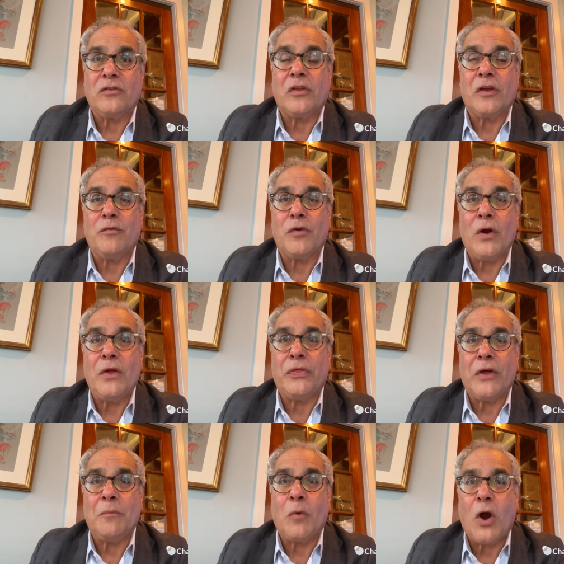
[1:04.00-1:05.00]
of their very
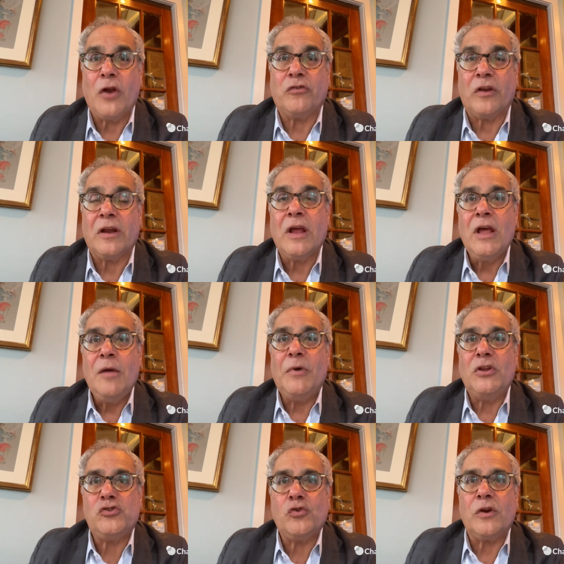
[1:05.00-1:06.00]
thin margin.
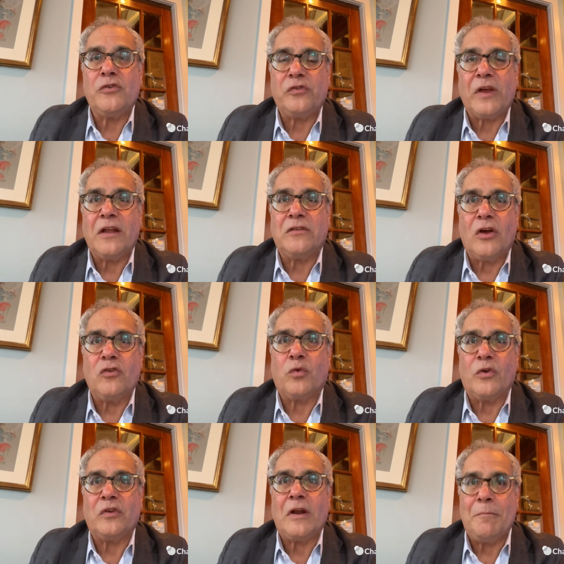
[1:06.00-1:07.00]
But George Santos
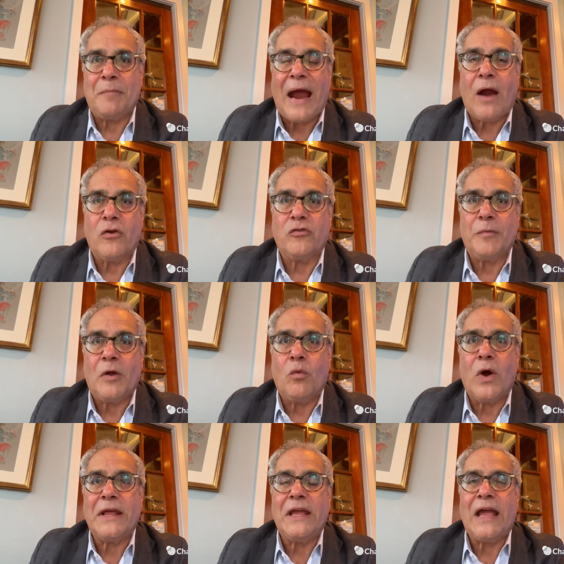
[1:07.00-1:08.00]
was an embarrassment.
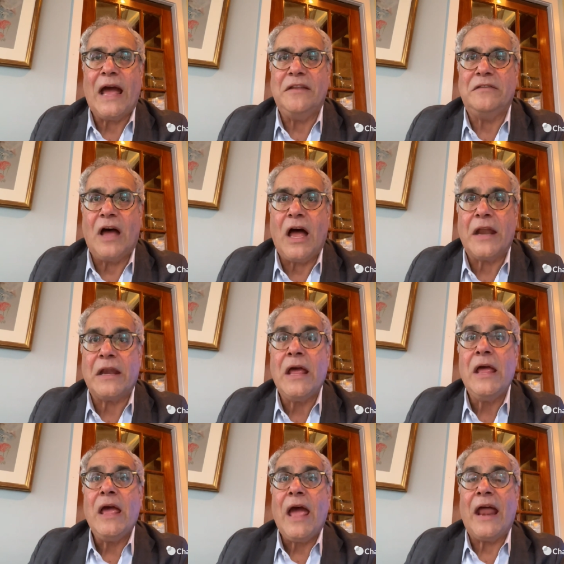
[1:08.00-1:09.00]
What he had done
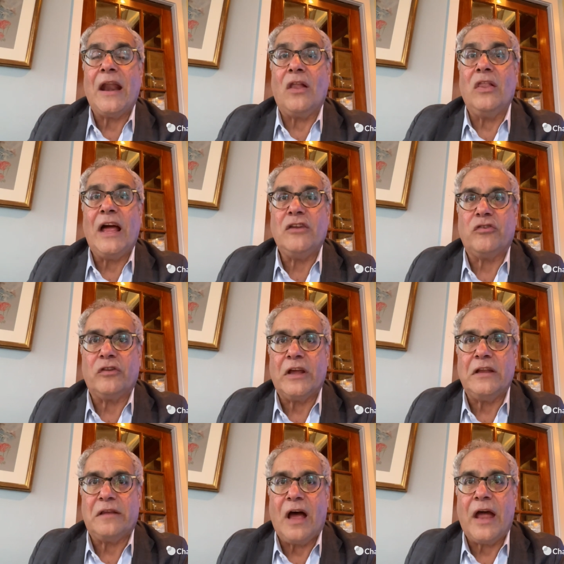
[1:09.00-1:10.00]
and
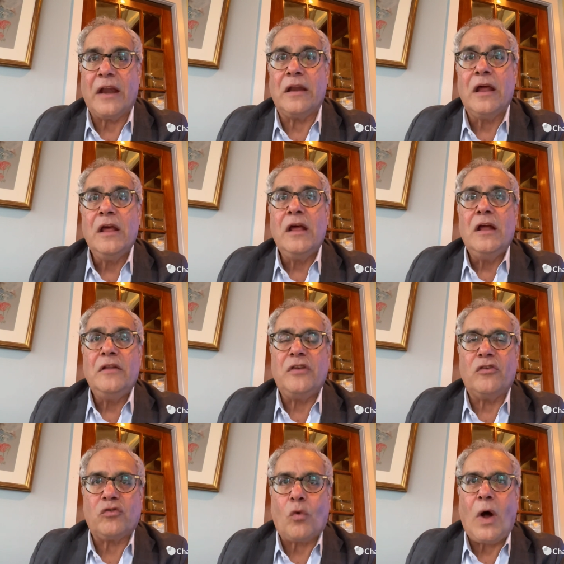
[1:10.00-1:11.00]
allegedly done
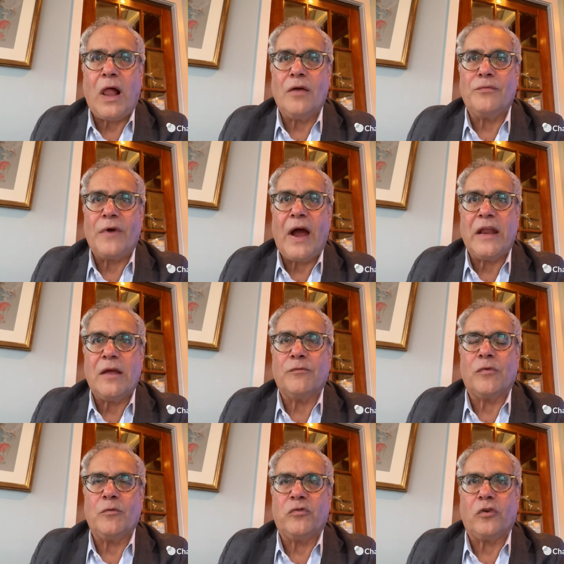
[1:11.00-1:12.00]
disqualified him
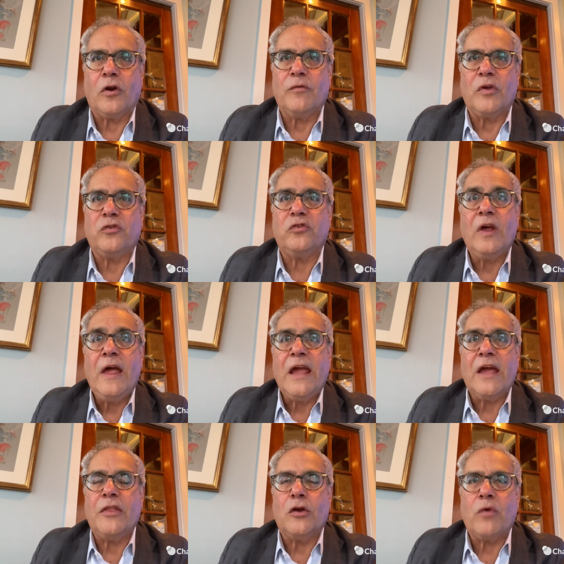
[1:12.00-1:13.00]
from service
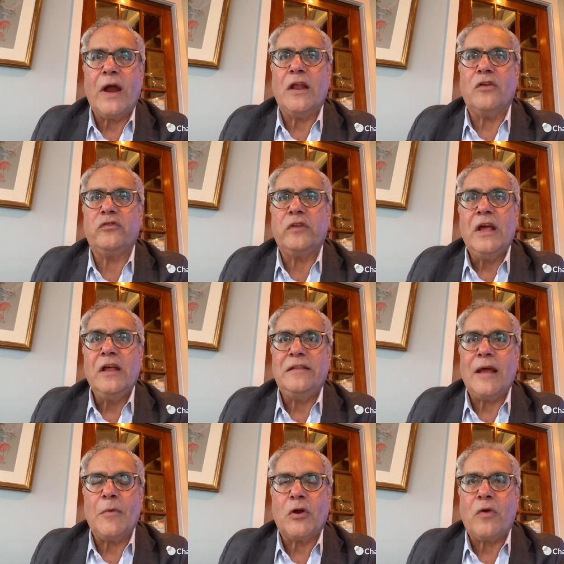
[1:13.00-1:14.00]
in the greatest
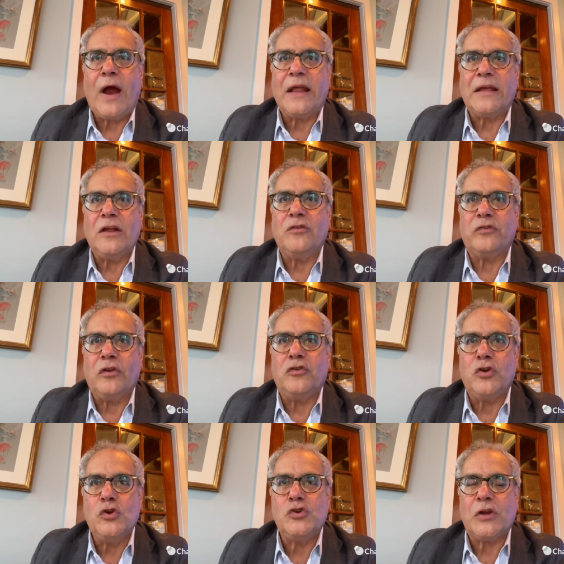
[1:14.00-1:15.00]
democratic
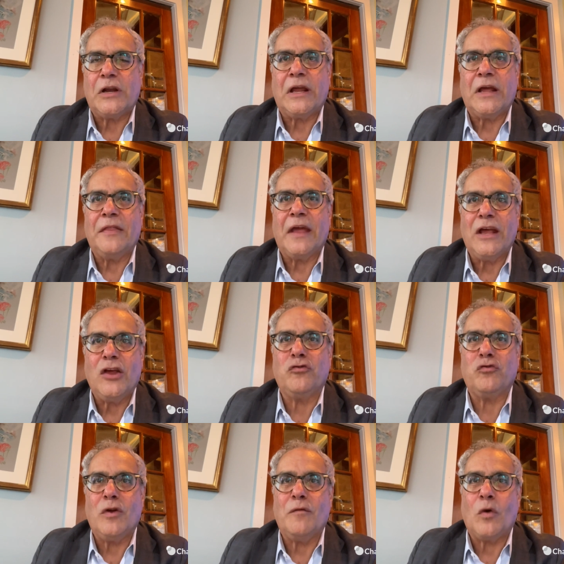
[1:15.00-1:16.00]
institution in the
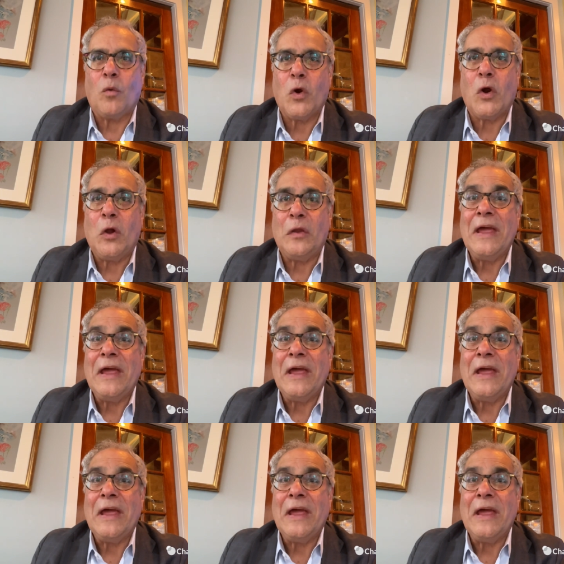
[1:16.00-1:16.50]
history of the world.